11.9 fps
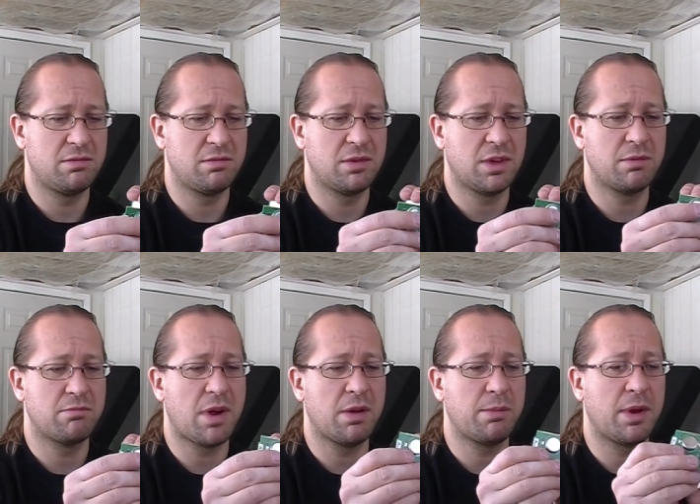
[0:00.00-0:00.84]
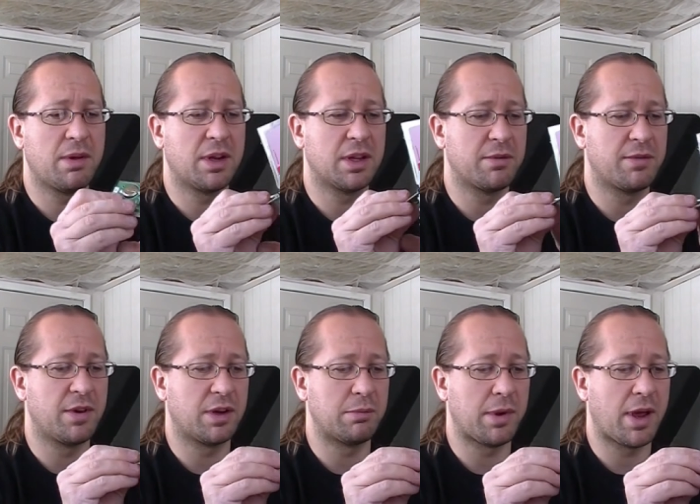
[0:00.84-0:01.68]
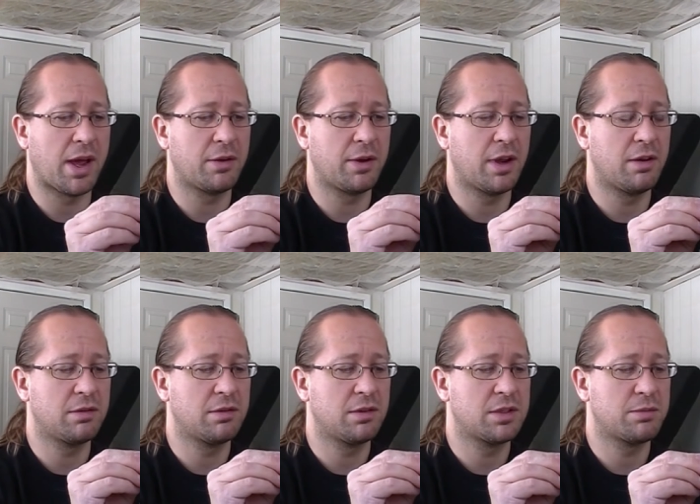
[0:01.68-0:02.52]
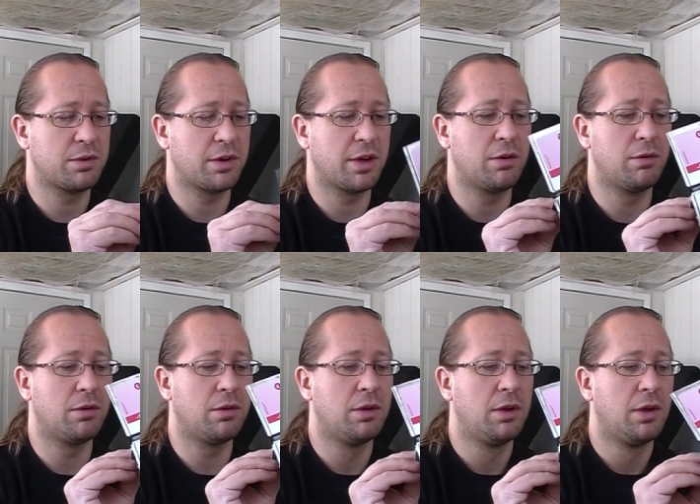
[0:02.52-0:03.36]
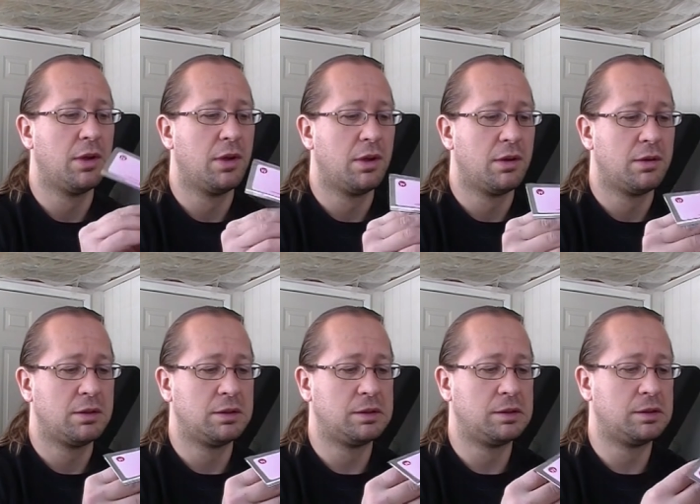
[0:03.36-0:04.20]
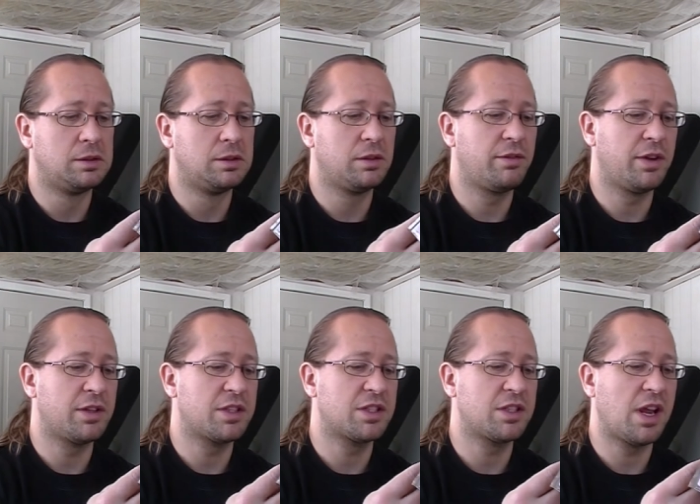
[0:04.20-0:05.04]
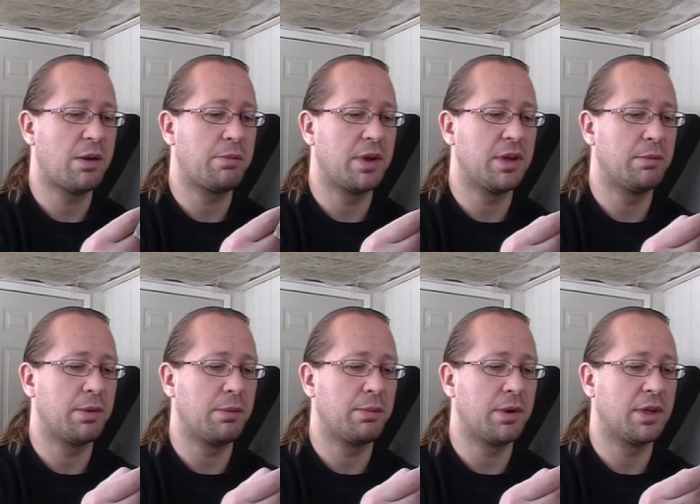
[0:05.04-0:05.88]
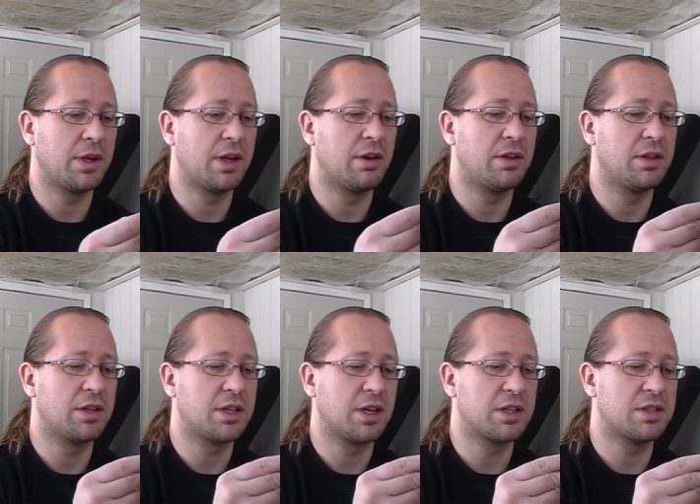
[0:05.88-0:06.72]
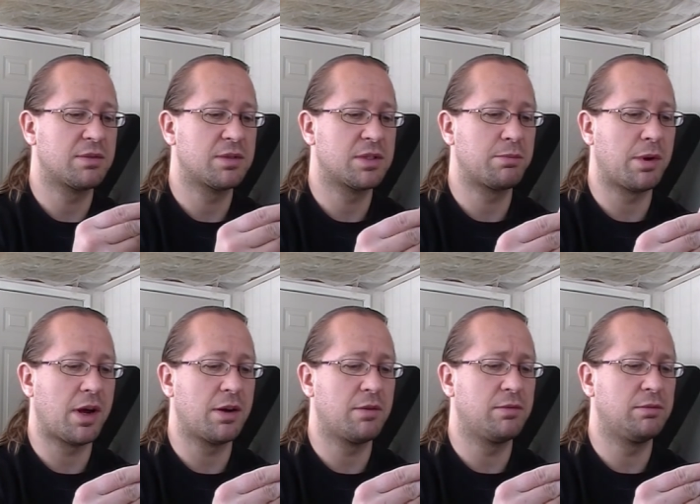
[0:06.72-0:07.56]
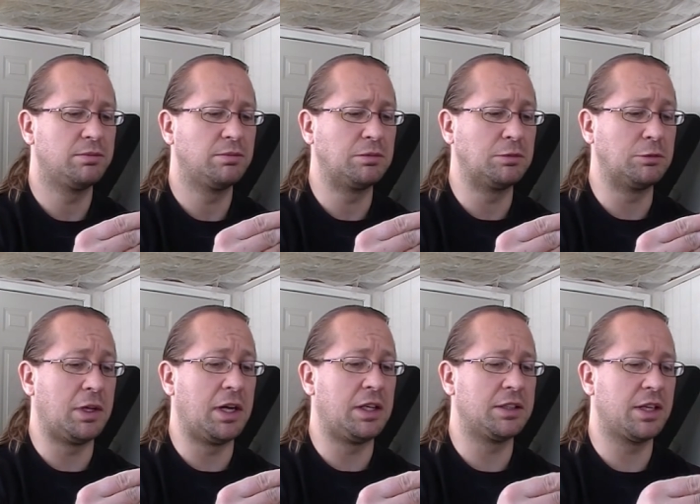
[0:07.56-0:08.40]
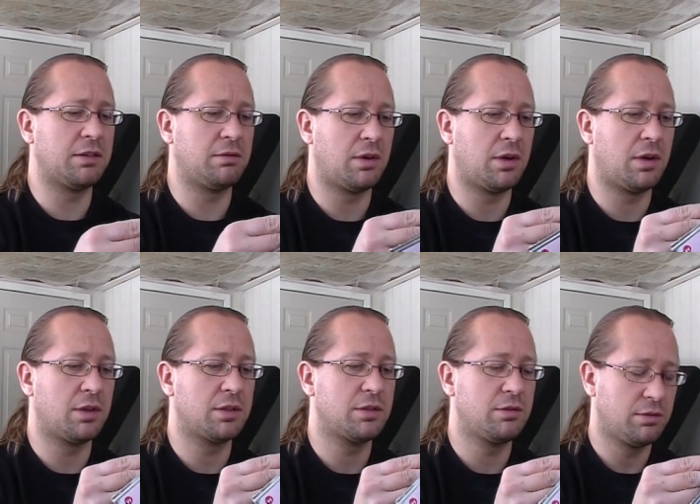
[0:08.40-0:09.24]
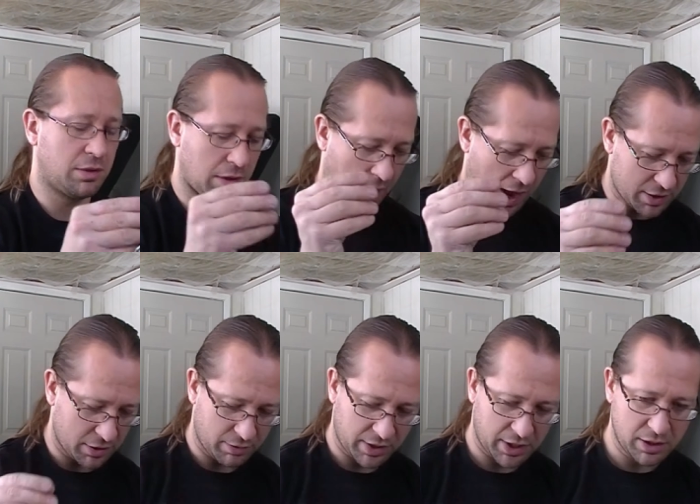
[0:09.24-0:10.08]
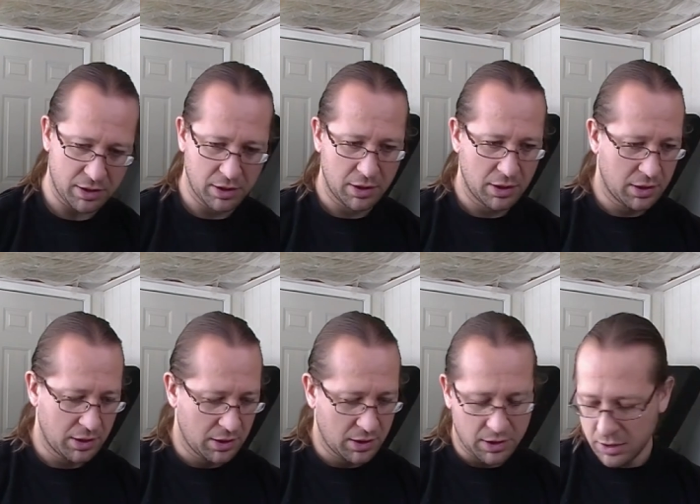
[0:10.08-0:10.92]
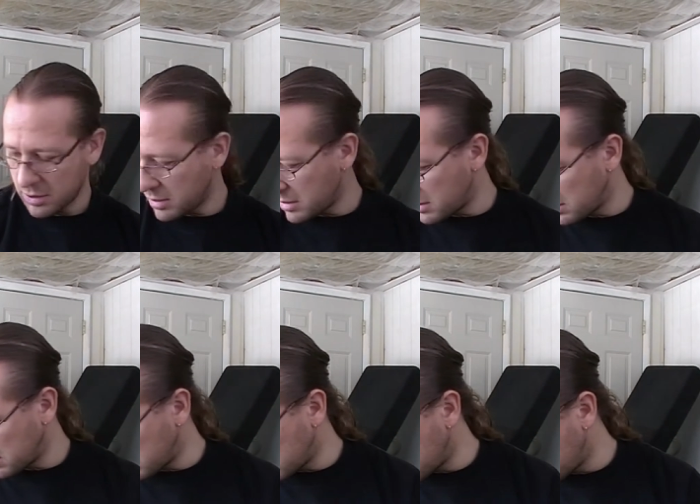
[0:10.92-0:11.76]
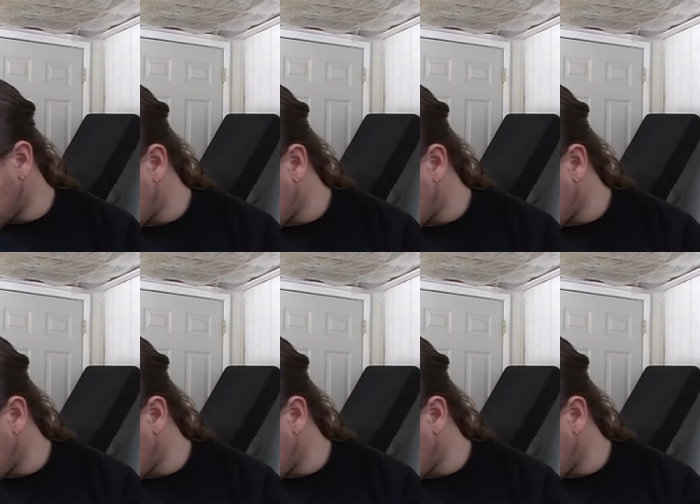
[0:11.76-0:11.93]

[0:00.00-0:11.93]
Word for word: I think you might be able to get the fucking battery out. That's pretty cool. Mm, if you snip it, you might be able to get it. It looks like it's spot welded onto the battery. Uh,